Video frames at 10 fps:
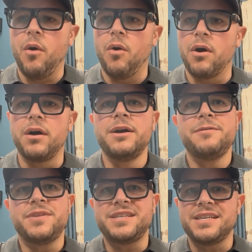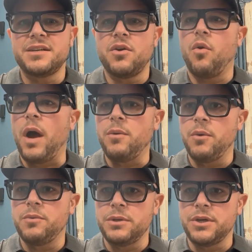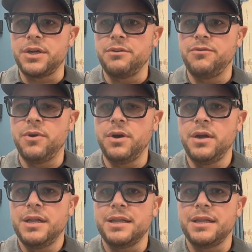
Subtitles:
or this isn't quite what we were looking for,